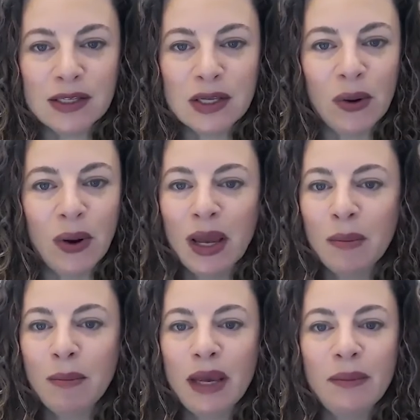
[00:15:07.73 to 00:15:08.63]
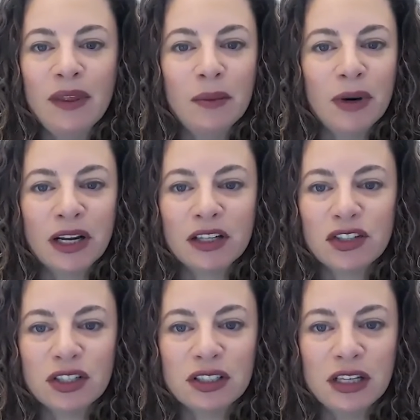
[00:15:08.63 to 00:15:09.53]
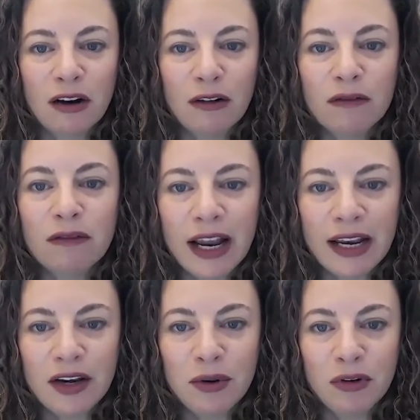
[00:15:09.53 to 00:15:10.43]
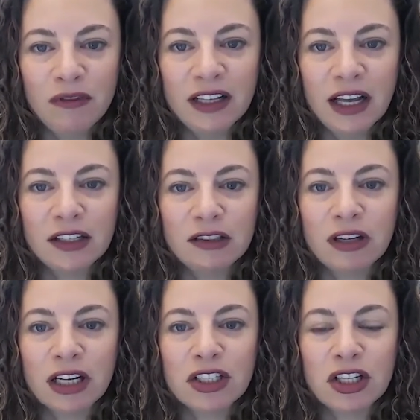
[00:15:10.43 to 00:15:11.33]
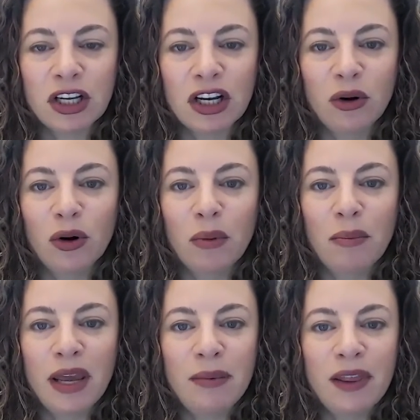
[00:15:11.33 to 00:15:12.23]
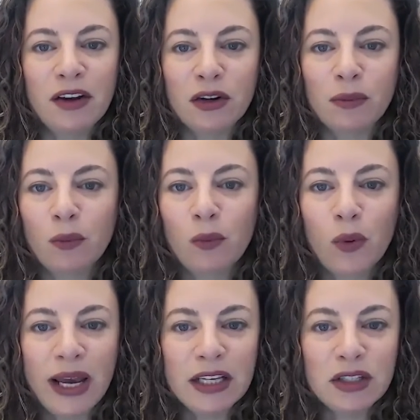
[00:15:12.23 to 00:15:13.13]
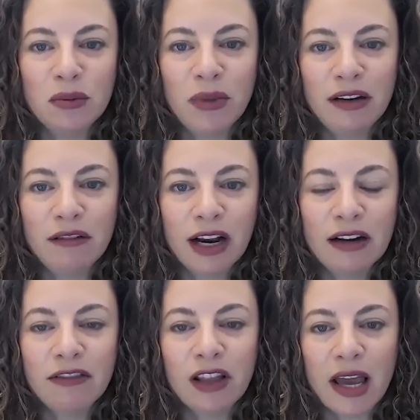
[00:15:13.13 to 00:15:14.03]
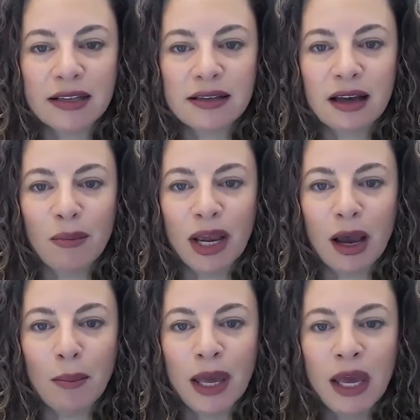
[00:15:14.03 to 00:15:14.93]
So maybe the market's just not ready to move in that direction, or maybe there are way too many red flags coming up.